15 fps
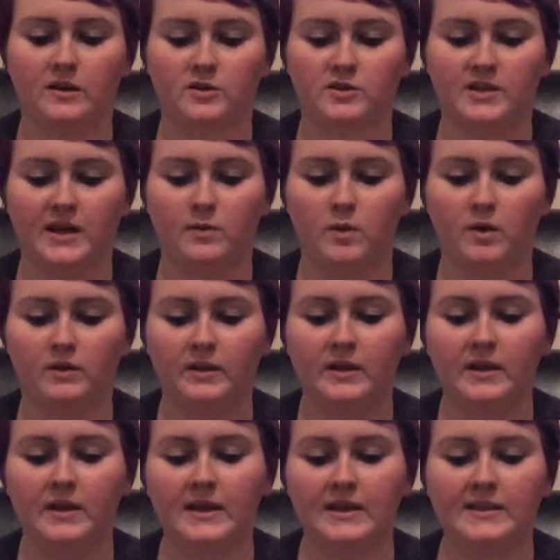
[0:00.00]
Dr. Steinwald.
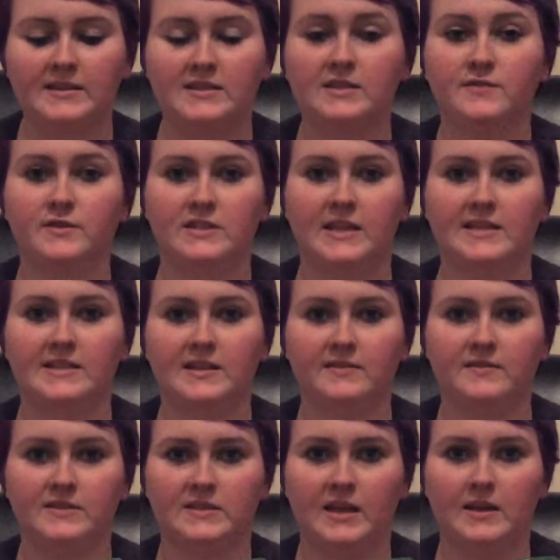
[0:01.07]
This is for
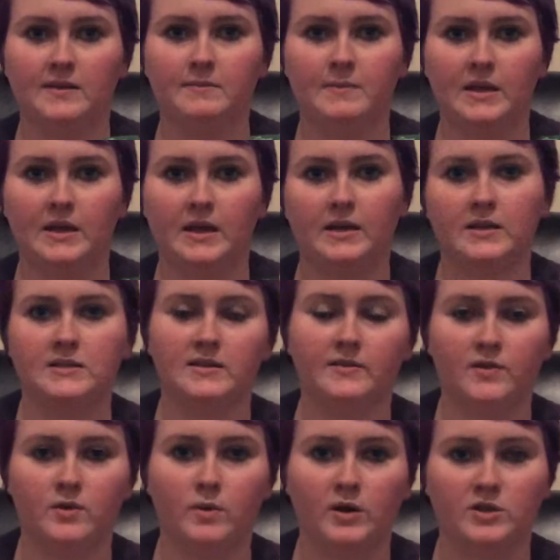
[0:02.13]
sensitive skin because
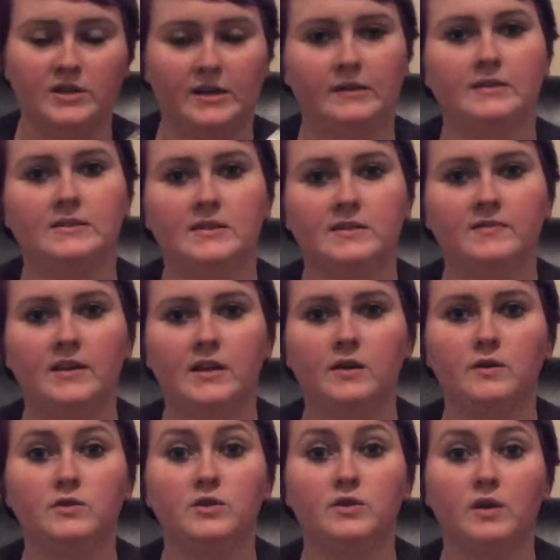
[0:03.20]
if you watch Alex's
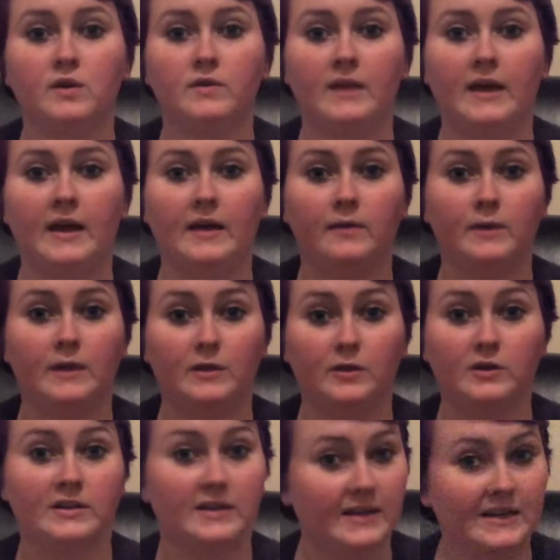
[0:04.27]
videos, you know that we
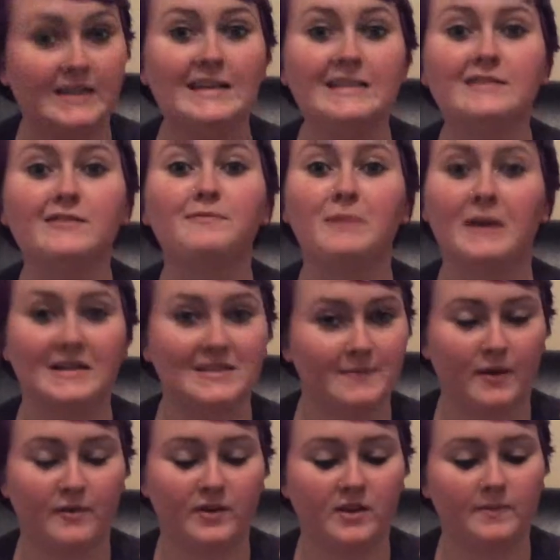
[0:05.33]
learned that adhesive breaks them
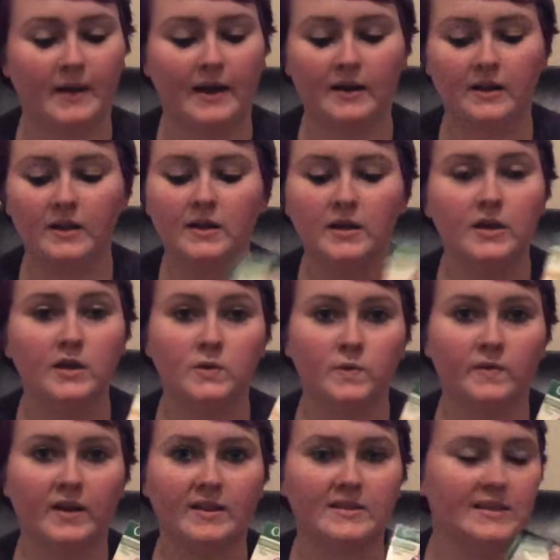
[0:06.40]
out really bad. So
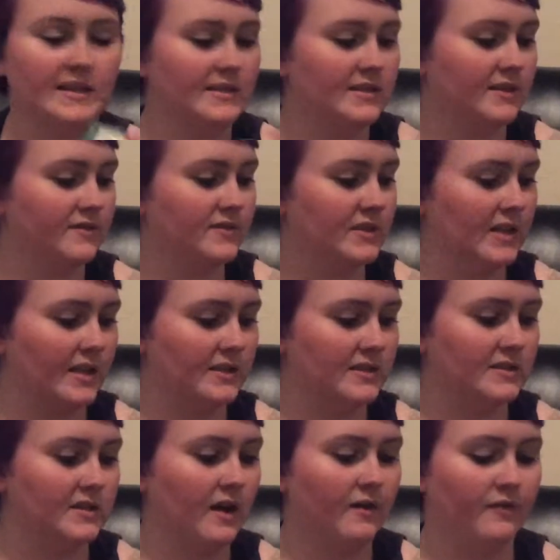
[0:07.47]
we've got the sensitive skin
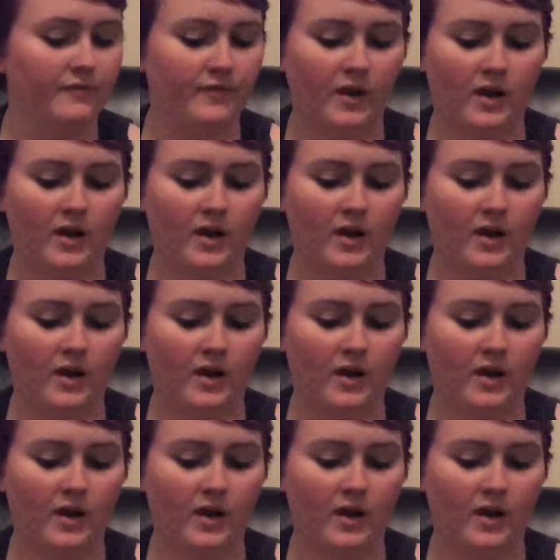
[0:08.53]
stuff.